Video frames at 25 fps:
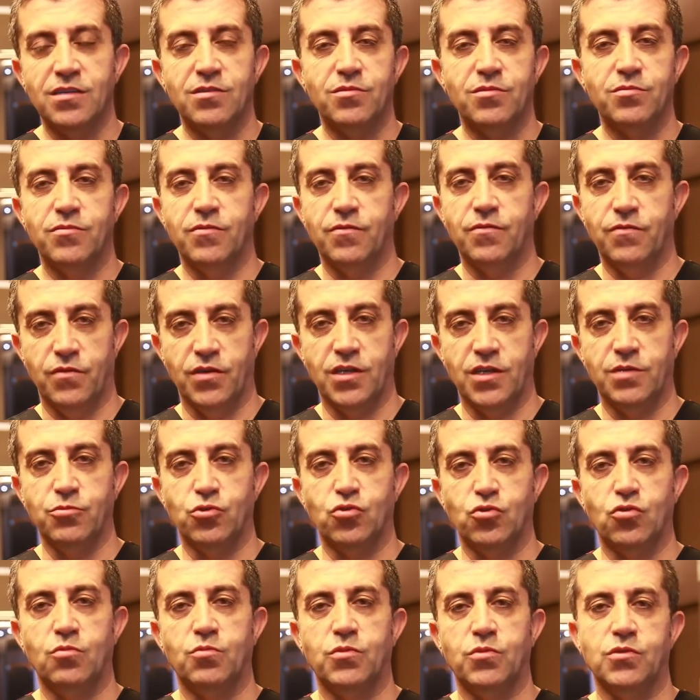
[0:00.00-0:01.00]
Will I use
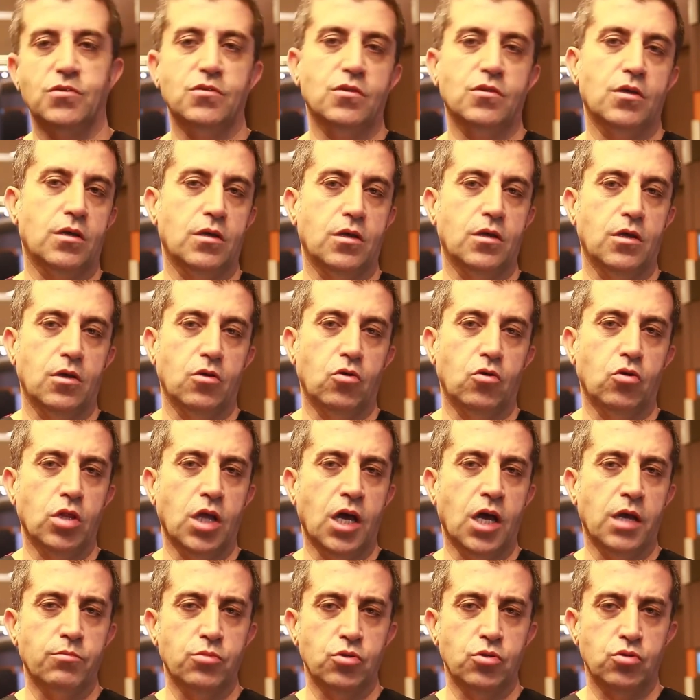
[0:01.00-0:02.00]
a cap after
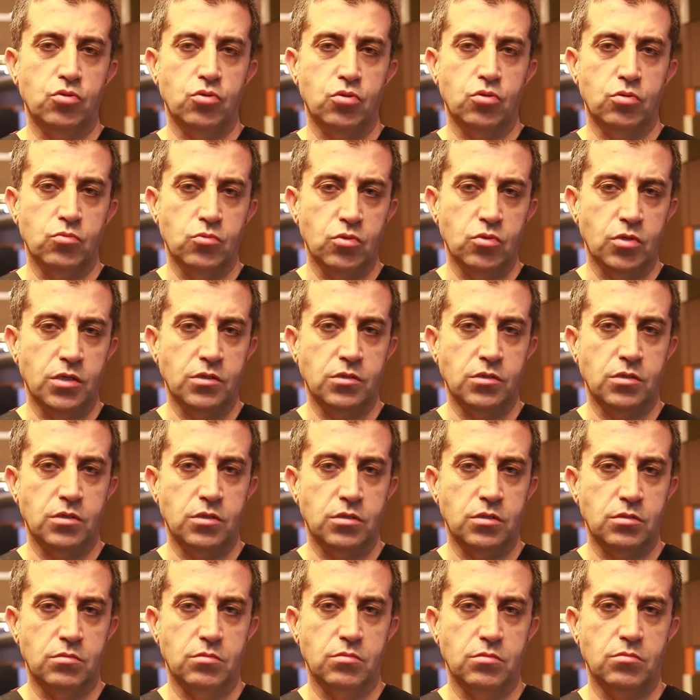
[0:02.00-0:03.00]
the operation?
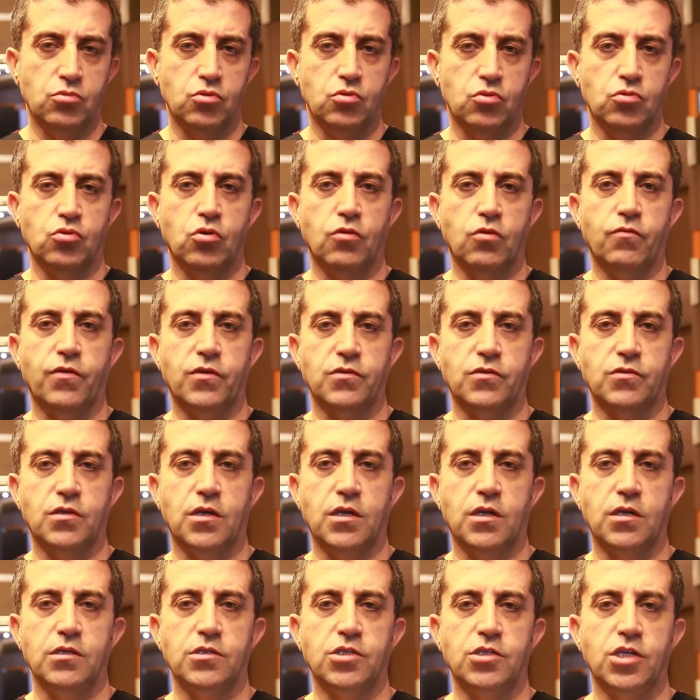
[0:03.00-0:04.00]
An important
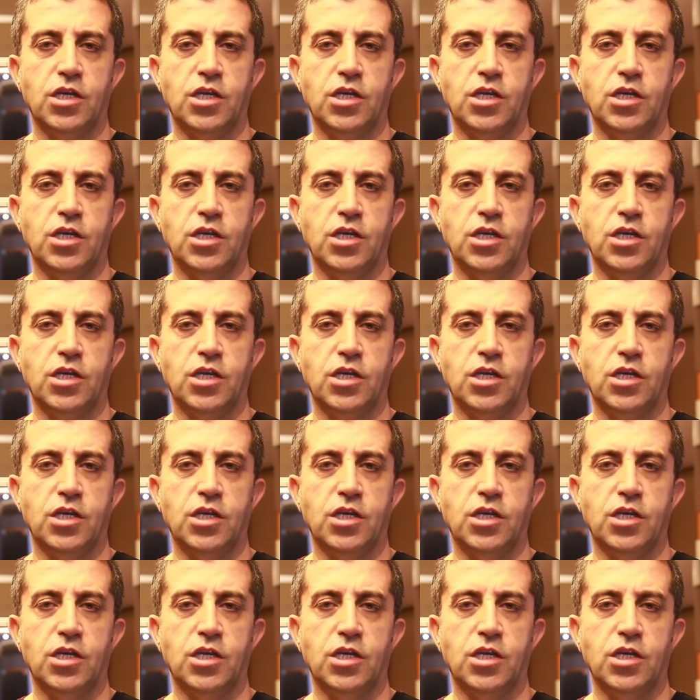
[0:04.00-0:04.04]
point